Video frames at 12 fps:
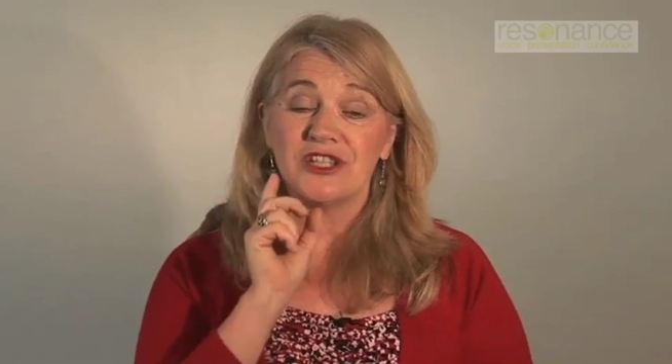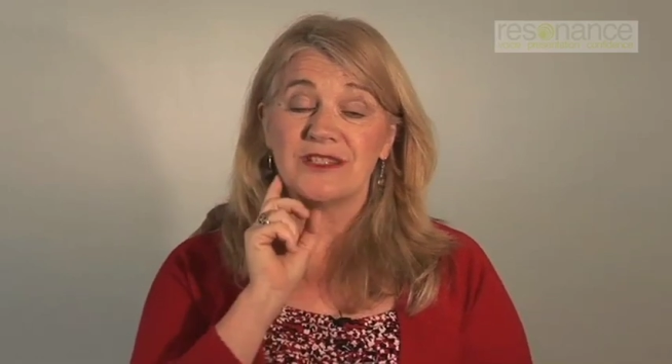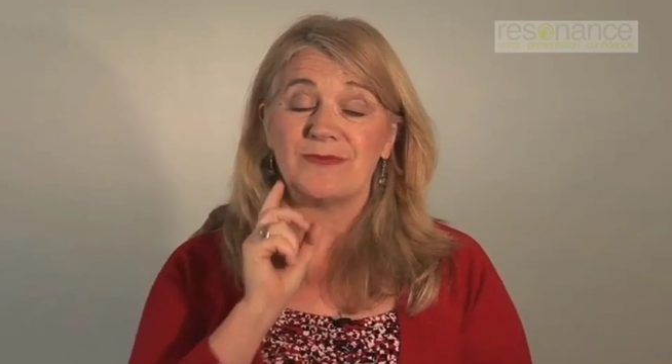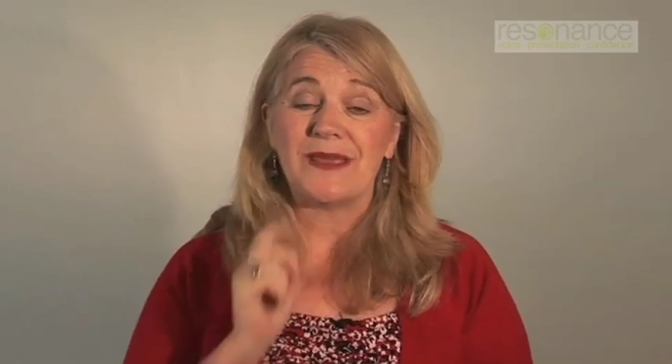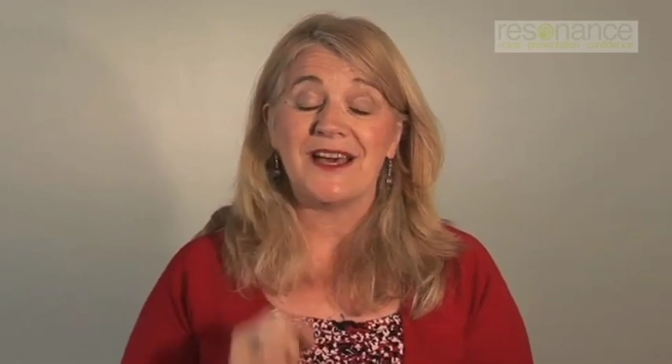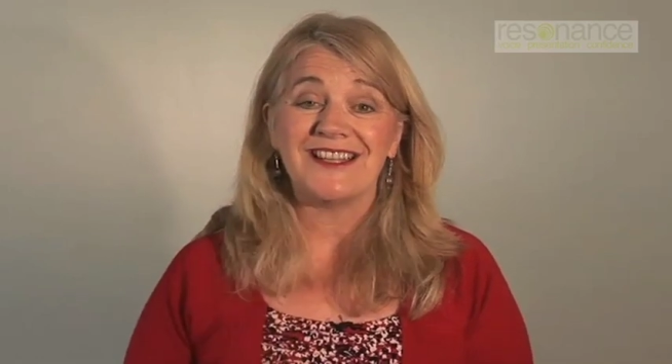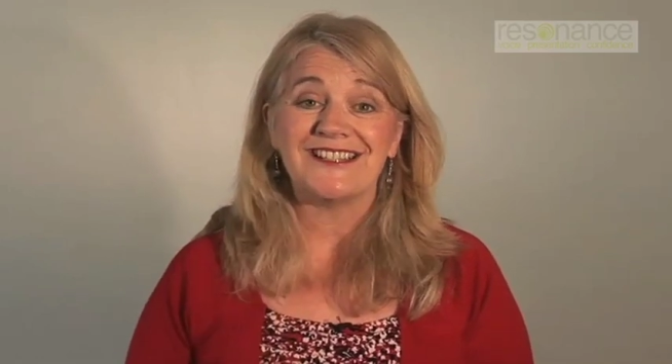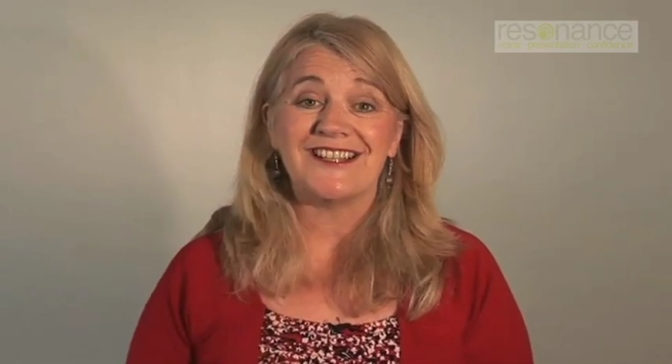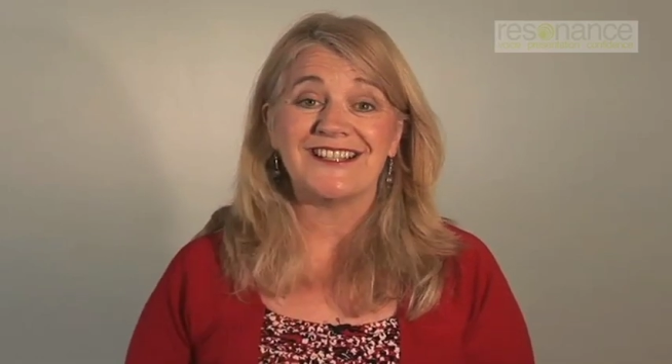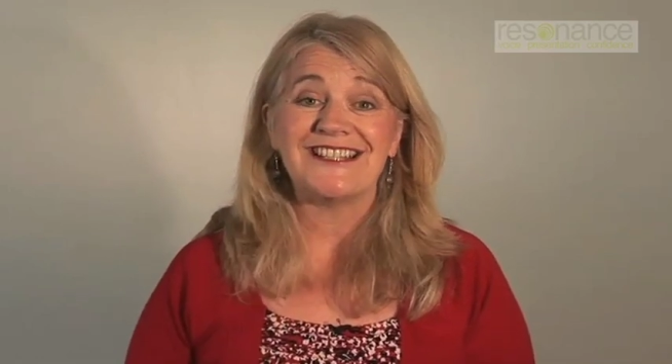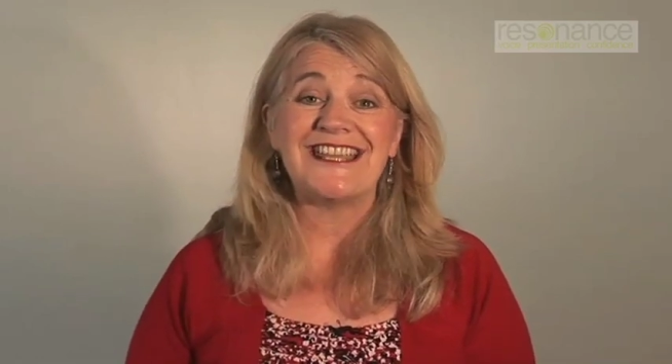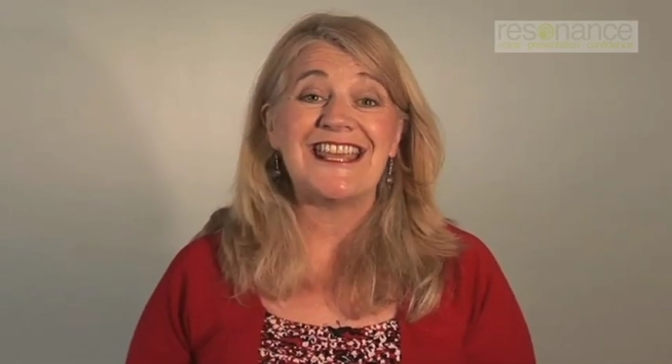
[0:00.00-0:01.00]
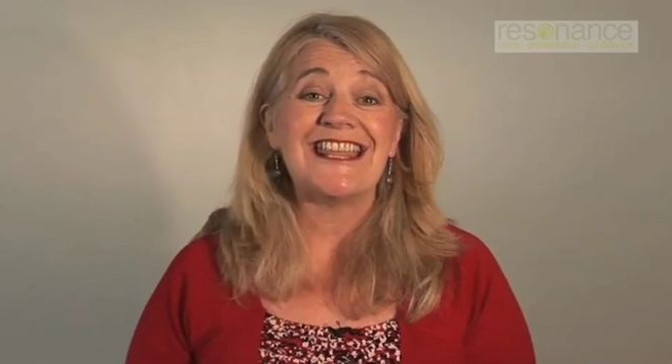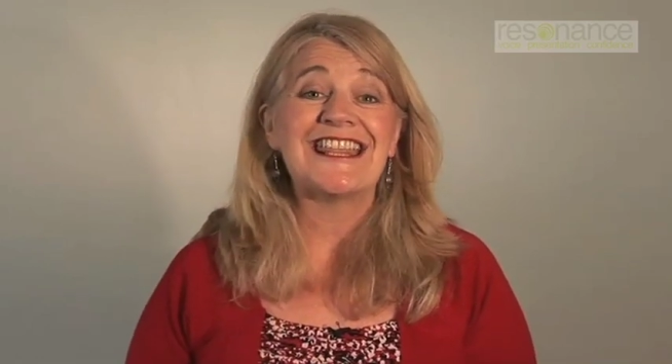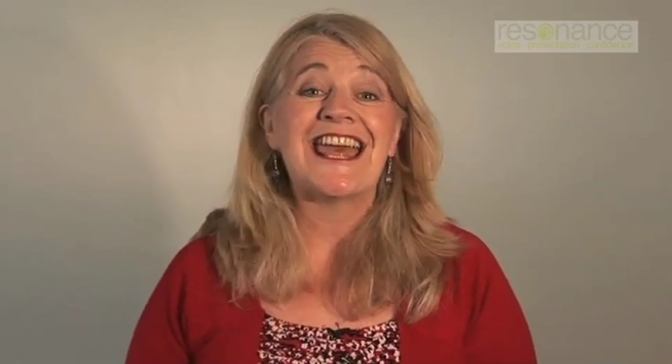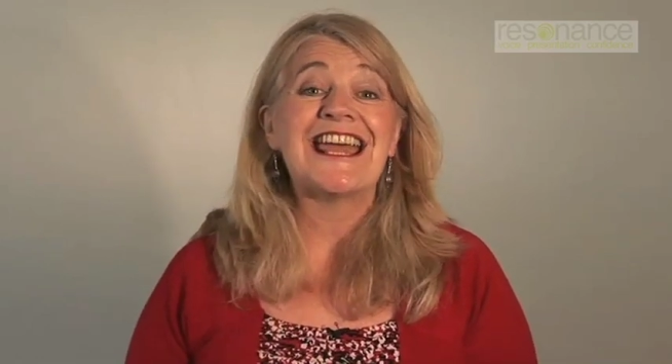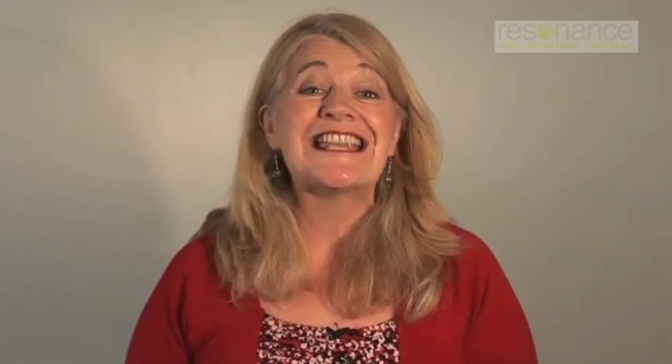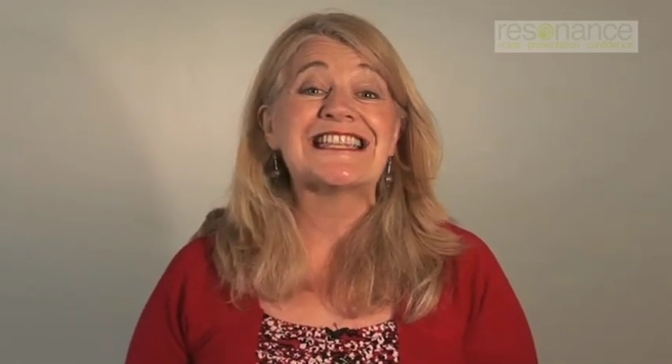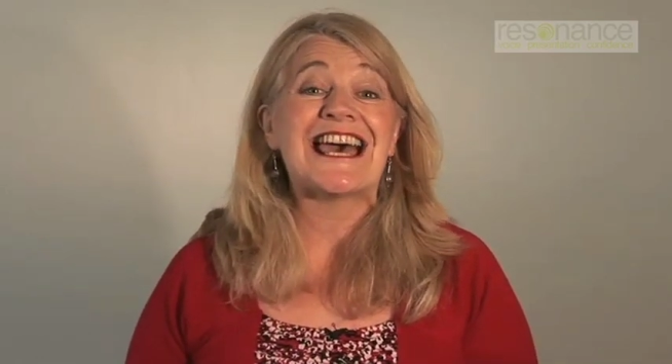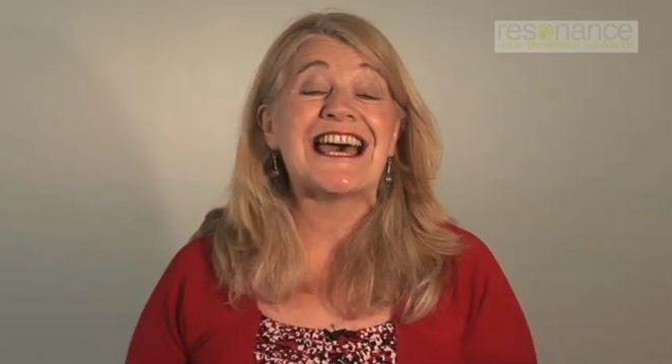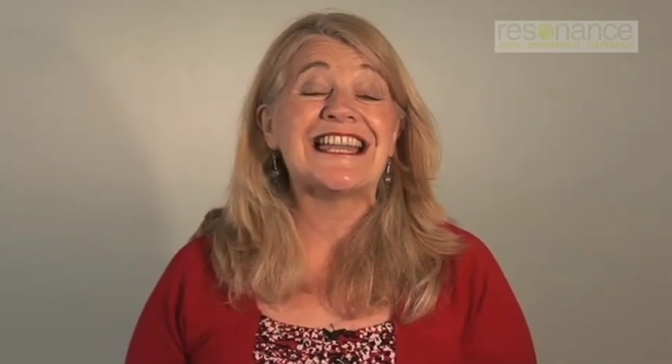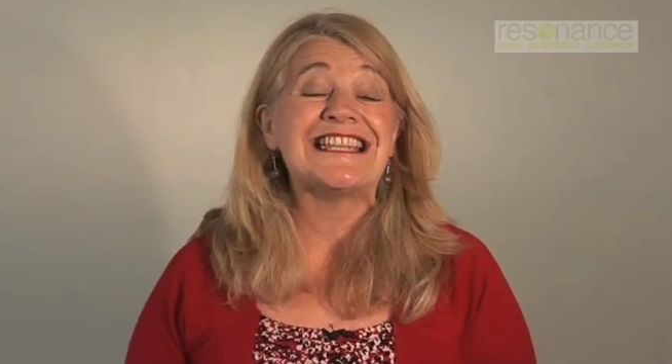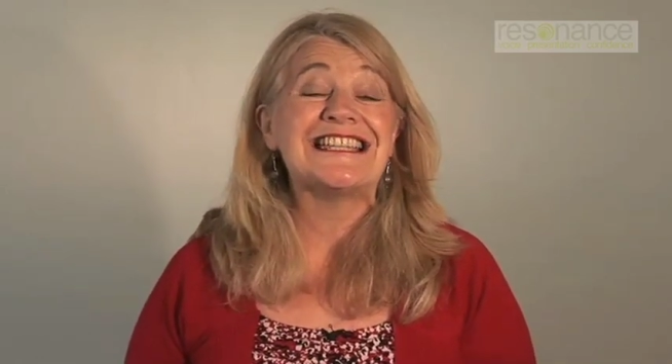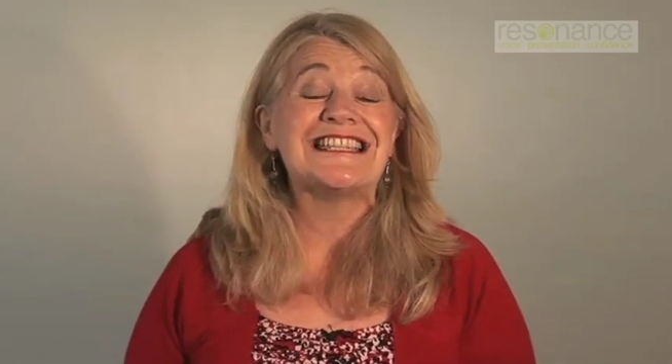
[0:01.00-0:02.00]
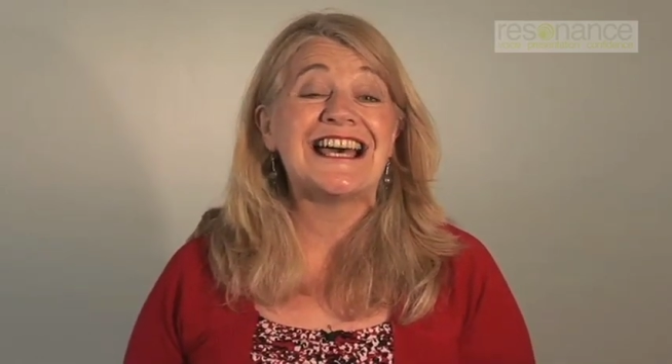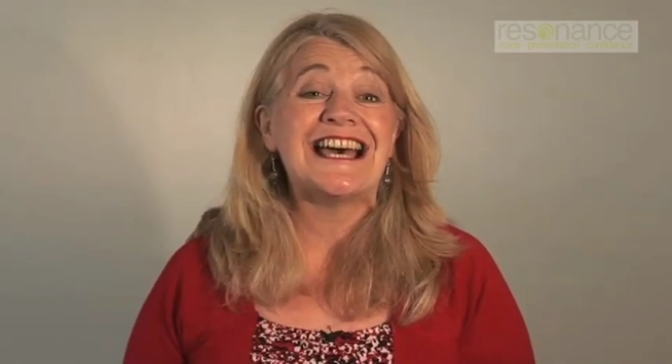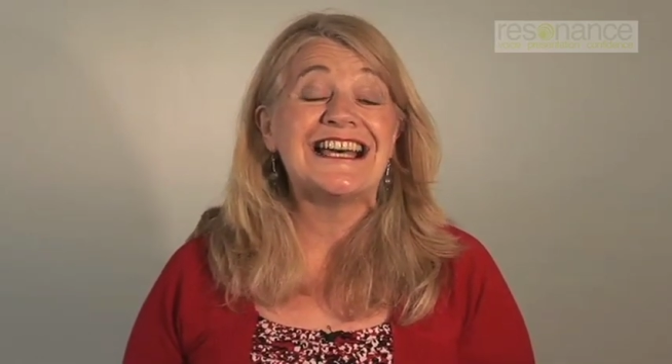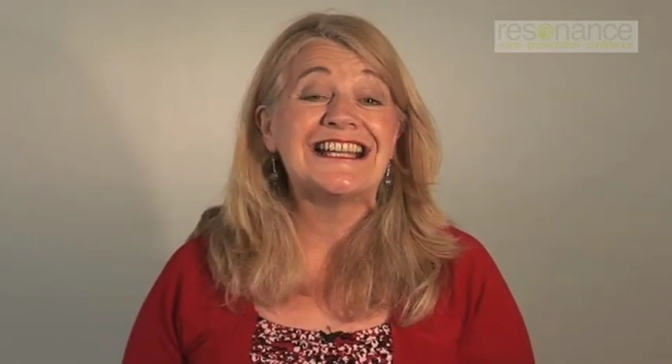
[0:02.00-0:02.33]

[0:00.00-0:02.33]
just behind our teeth, t-d,